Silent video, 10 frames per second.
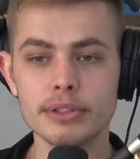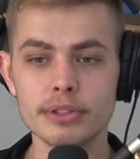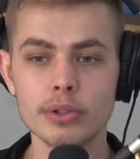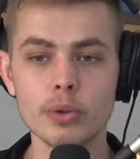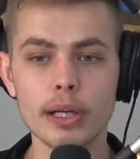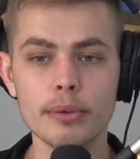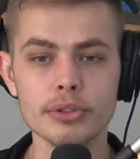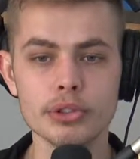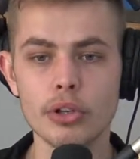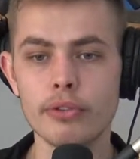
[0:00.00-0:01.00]
to school, it
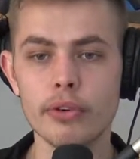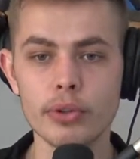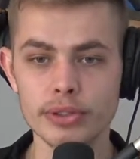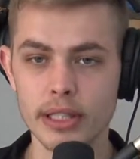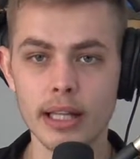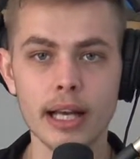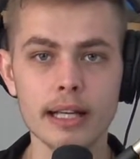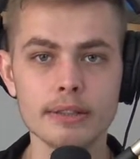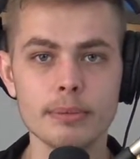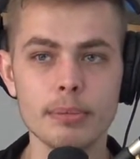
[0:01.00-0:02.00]
was no phones in class.